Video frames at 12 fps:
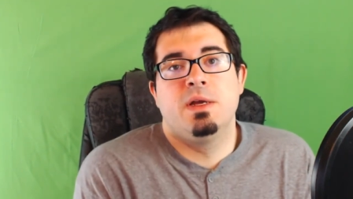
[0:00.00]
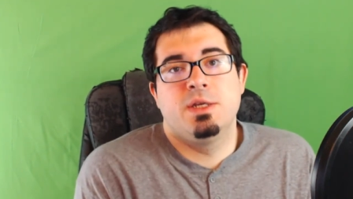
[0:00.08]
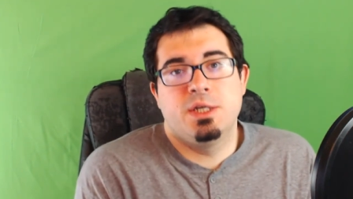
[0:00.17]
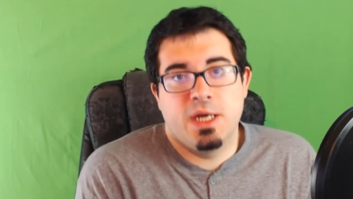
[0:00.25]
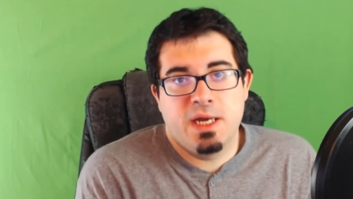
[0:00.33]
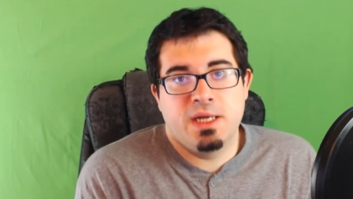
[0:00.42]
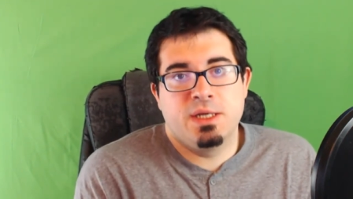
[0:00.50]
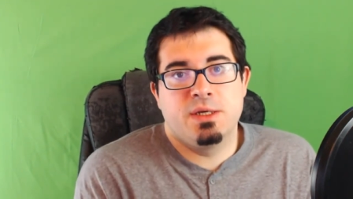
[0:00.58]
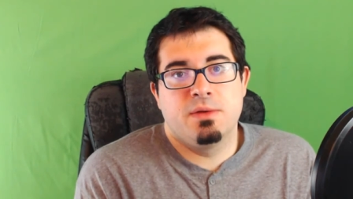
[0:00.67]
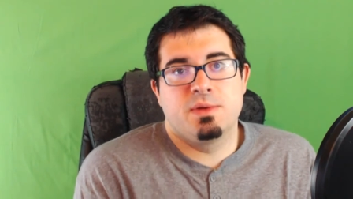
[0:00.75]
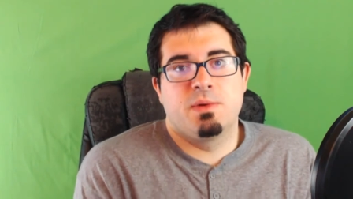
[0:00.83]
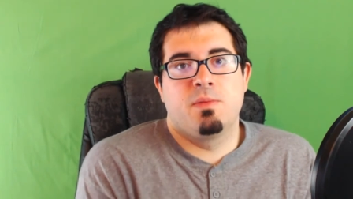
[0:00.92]
change,
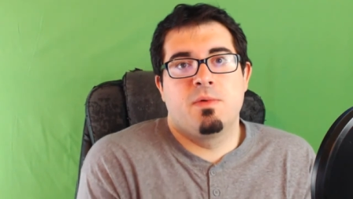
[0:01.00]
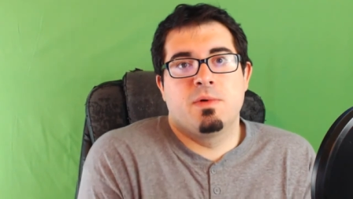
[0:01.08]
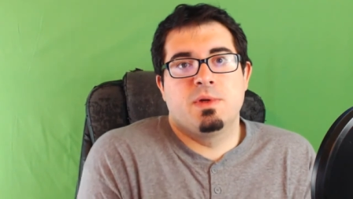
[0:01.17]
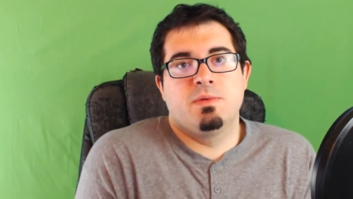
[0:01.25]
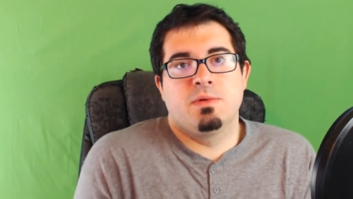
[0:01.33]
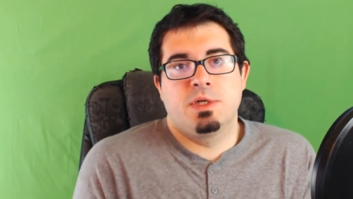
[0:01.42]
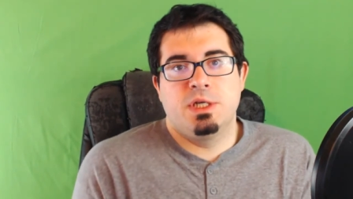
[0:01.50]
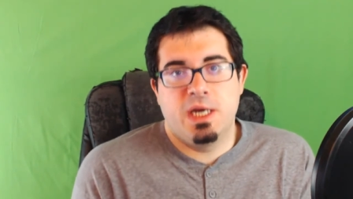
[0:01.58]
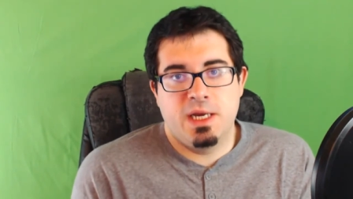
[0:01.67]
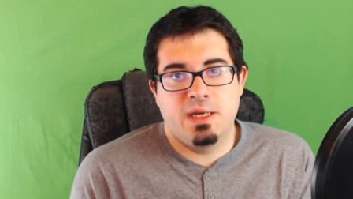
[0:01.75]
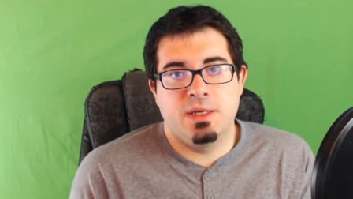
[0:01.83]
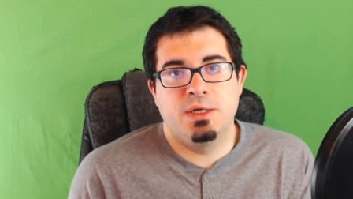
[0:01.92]
those rewards will
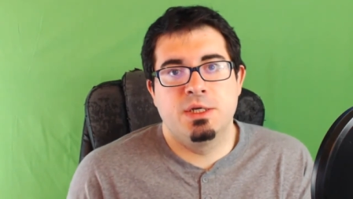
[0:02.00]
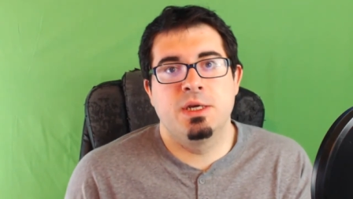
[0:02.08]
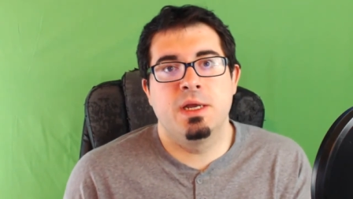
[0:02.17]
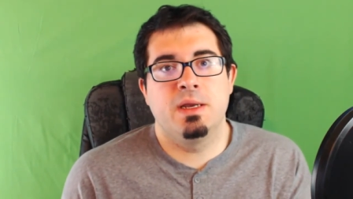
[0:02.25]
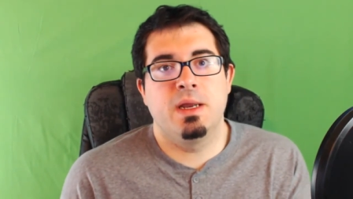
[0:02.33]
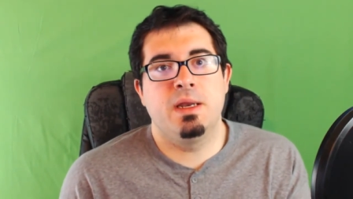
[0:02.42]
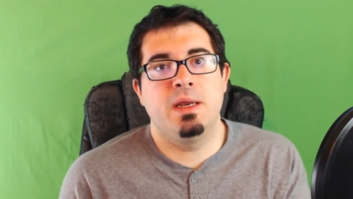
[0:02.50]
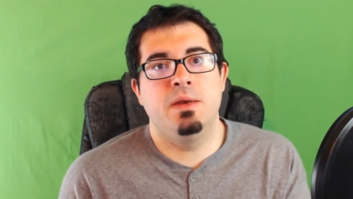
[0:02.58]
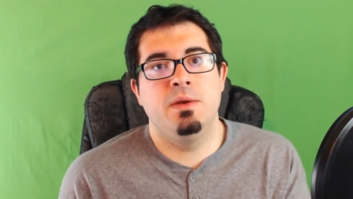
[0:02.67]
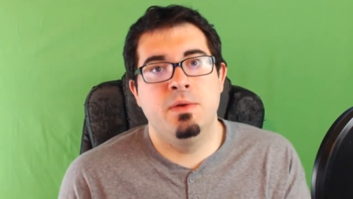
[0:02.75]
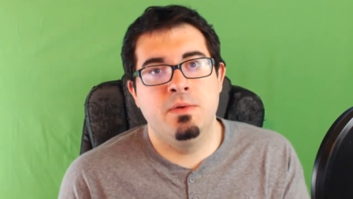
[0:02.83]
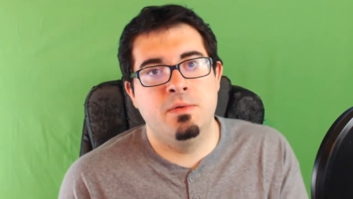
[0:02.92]
change, and any
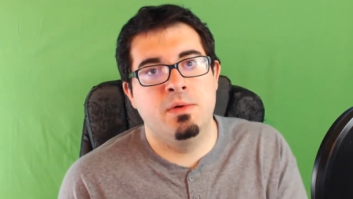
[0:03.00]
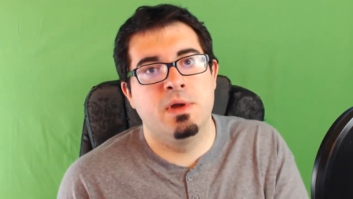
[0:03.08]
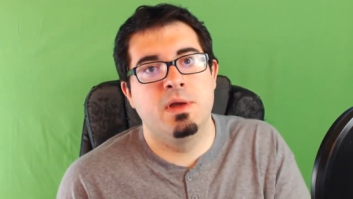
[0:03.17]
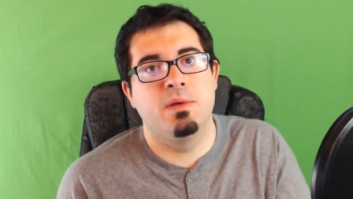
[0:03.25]
new